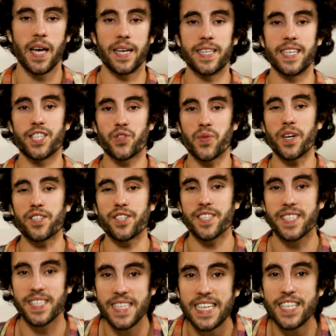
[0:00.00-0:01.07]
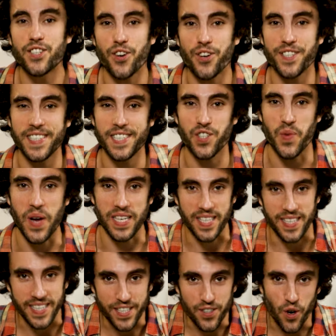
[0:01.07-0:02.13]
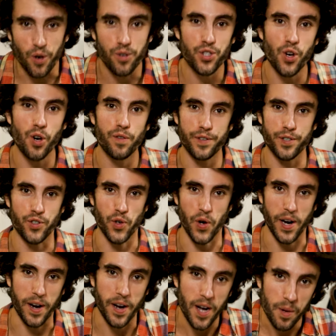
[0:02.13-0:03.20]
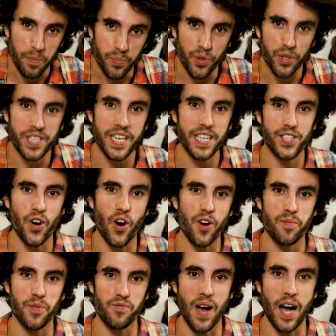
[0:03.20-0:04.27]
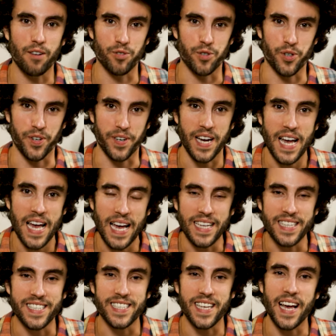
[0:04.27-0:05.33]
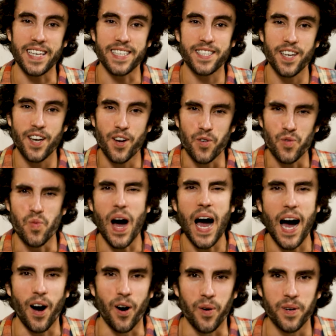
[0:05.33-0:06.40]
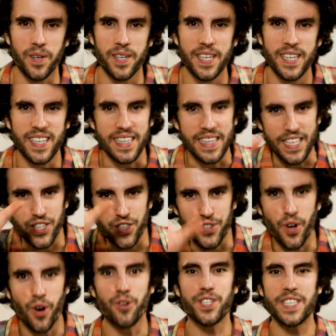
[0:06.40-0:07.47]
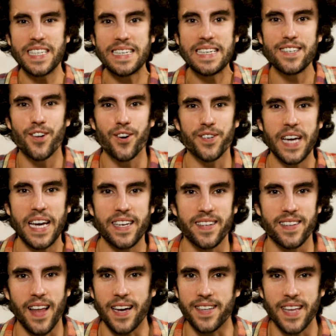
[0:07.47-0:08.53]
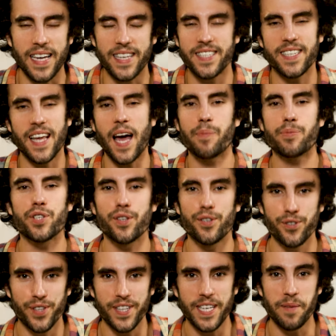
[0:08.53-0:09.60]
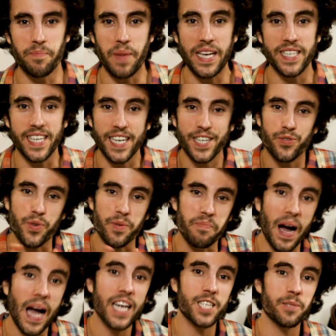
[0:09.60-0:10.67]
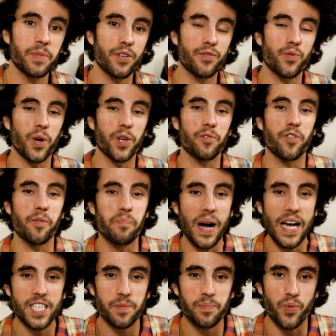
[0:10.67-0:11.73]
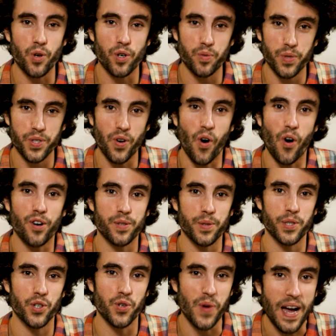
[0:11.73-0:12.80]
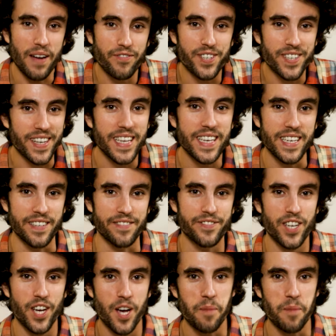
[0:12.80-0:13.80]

And the instructor sees her distress and he goes over to her, puts his arm around her and says, "Wow. This nose elongated like that, it's absolutely amazing. It reminds me of one of the best portrait artists who ever lived,